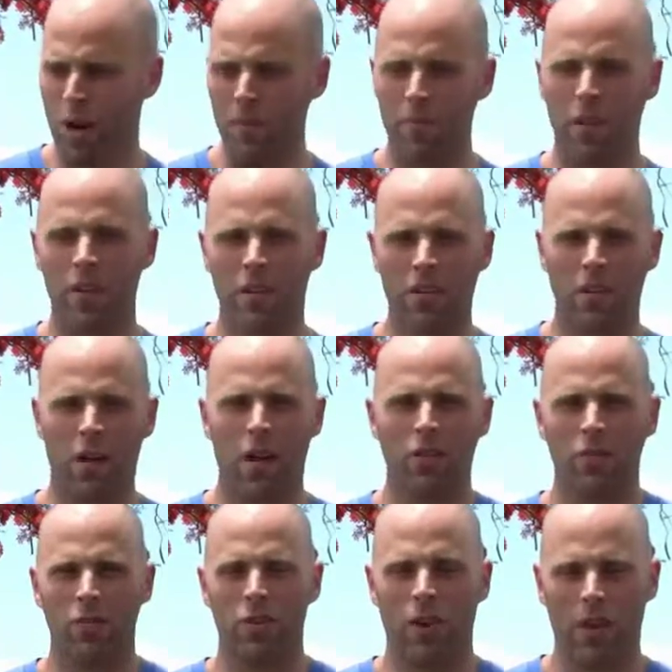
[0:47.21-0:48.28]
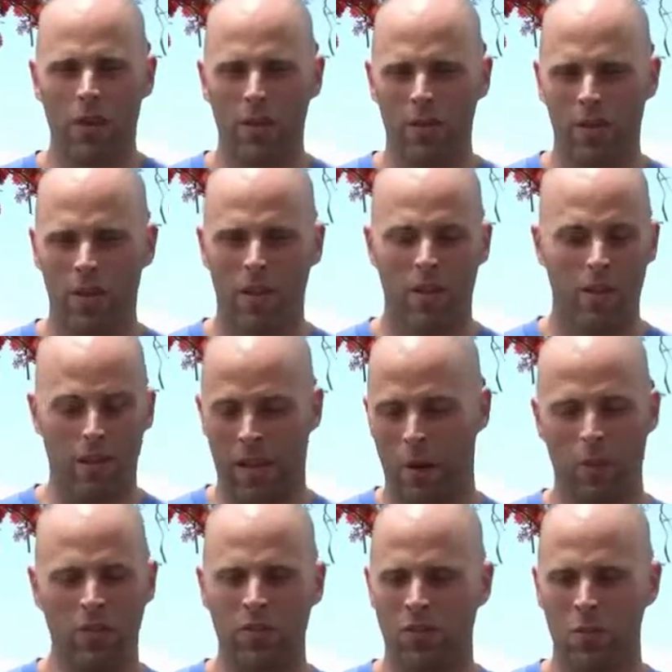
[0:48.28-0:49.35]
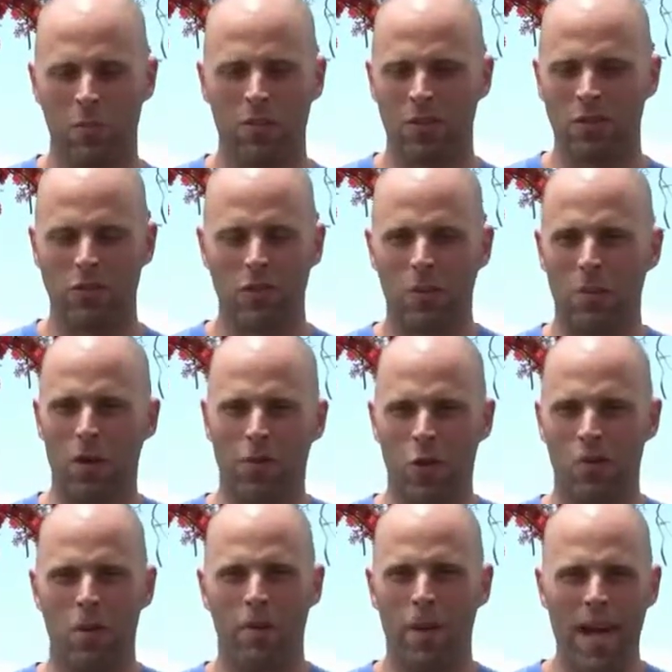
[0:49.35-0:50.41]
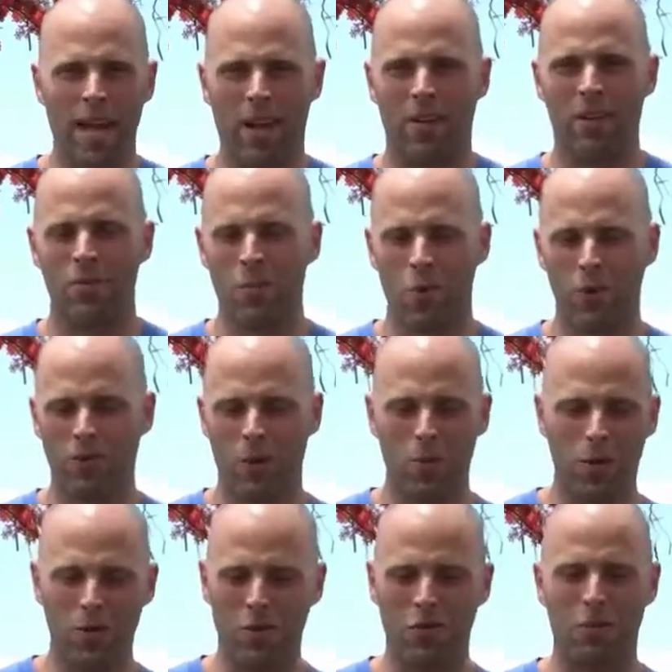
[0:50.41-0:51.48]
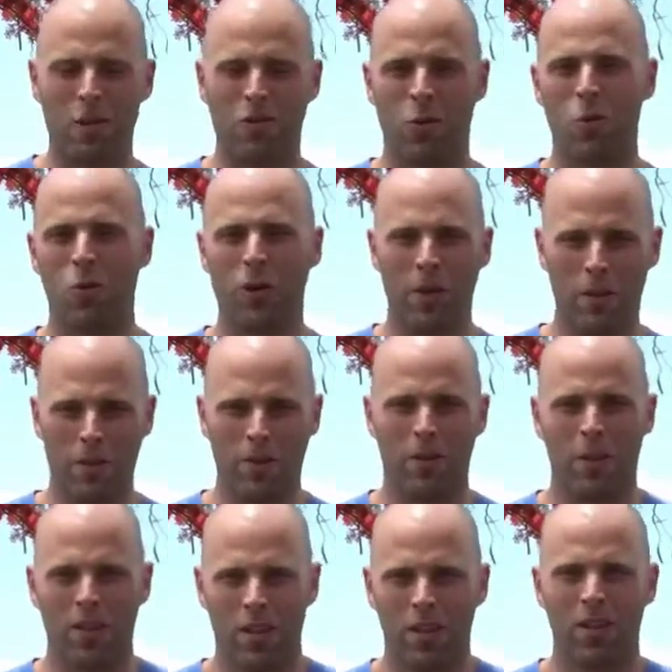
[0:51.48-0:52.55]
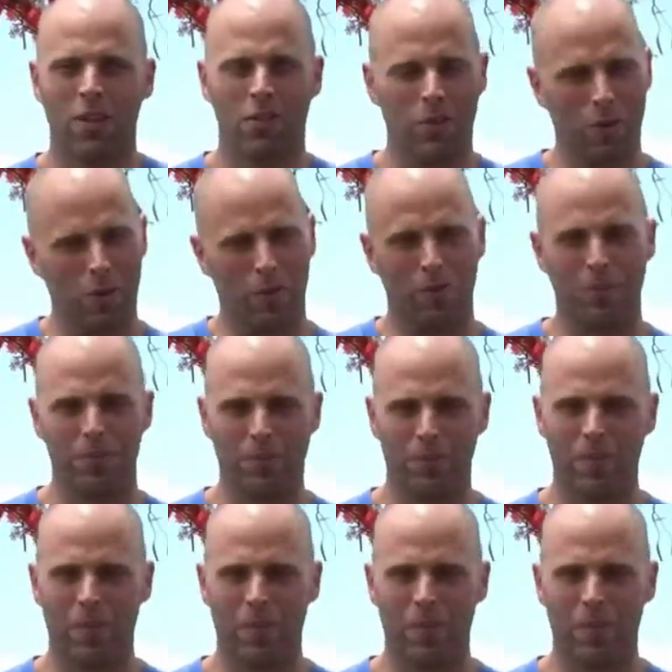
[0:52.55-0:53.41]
problem that it can cause for your health, then I wasn't so much concerned about throwing my back out anymore as I was just my total health. So.